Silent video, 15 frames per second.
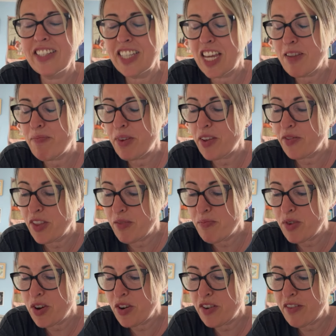keeping the
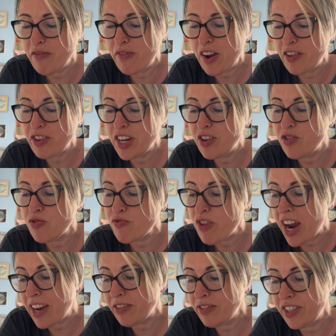moon very
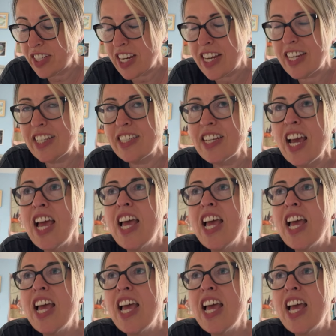grounded,